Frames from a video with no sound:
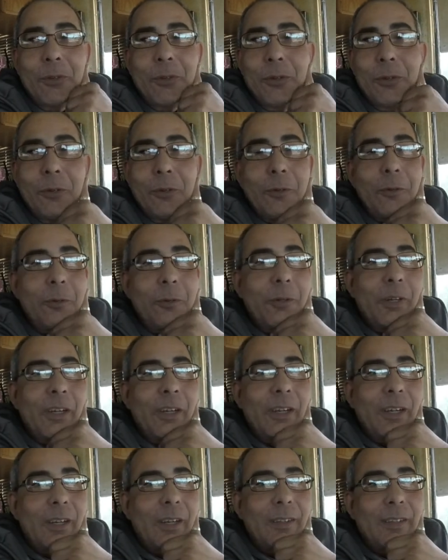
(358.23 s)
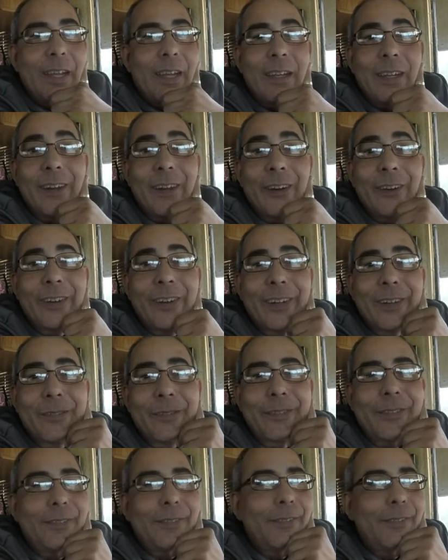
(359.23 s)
to take care of.